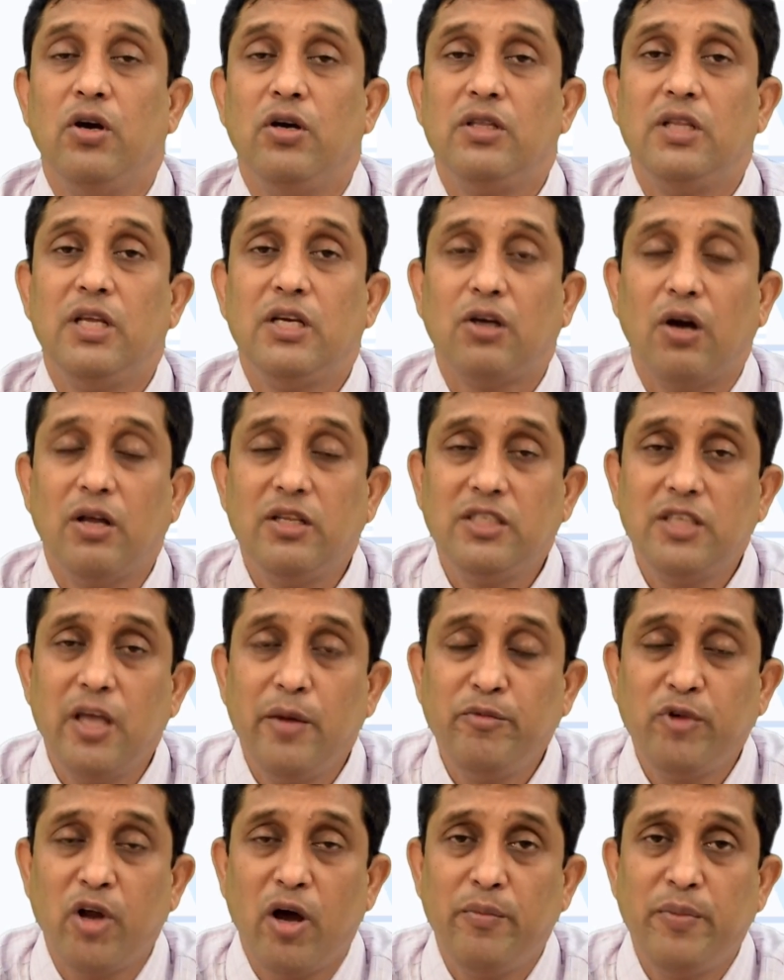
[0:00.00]
the
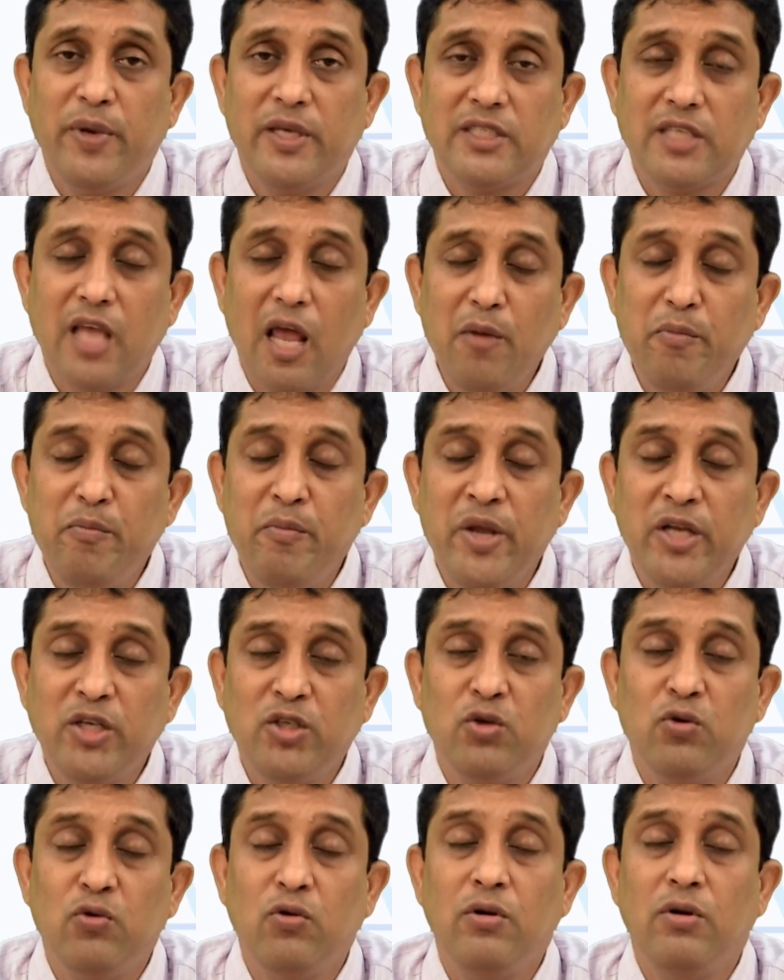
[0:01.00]
concept of a self-made
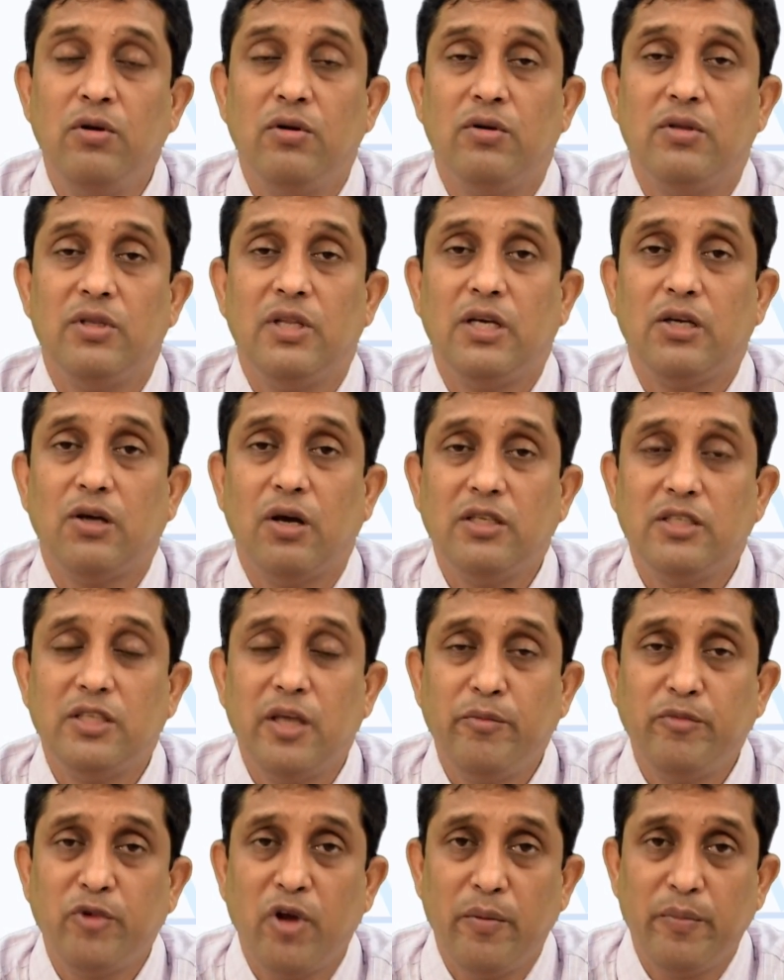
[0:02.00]
tool, the
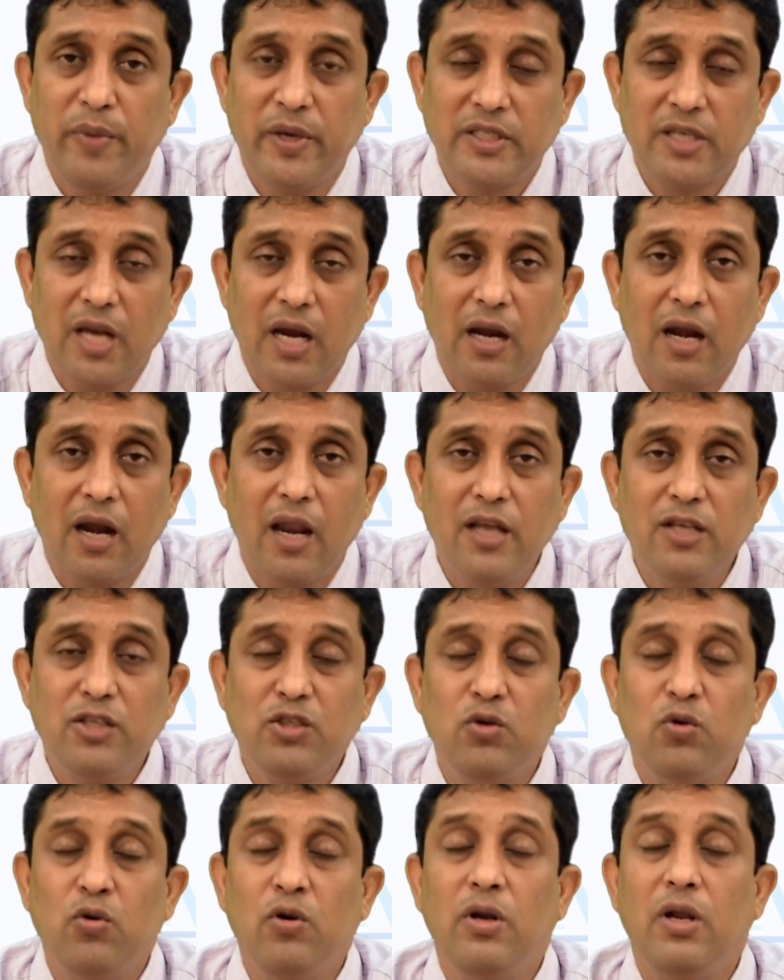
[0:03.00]
concept of a standardized
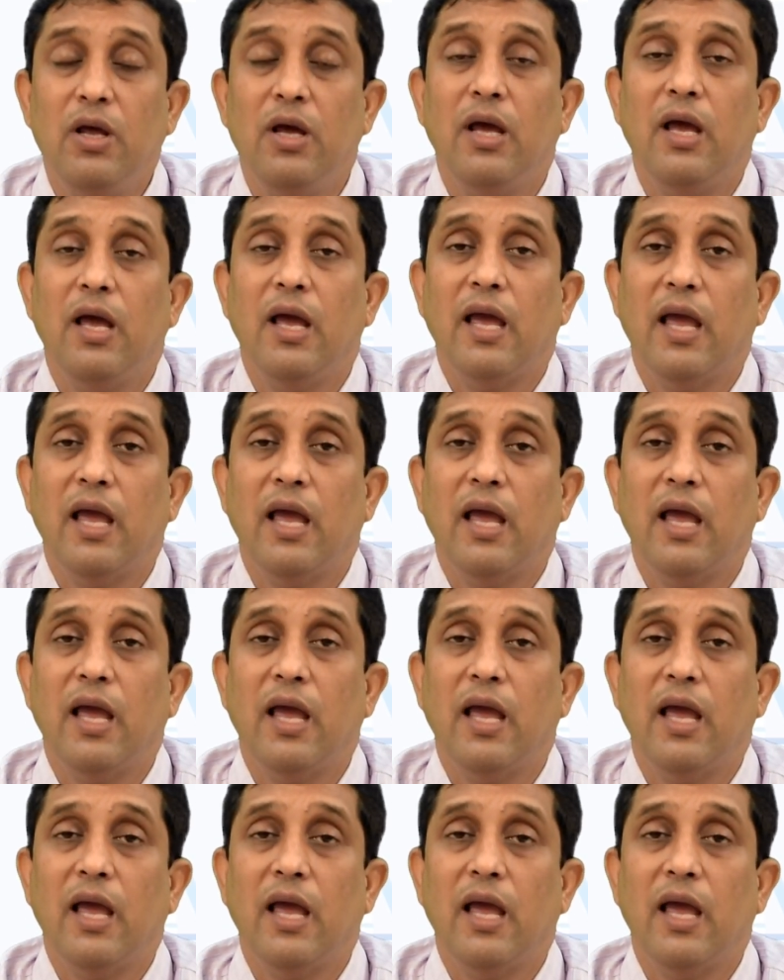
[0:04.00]
tool,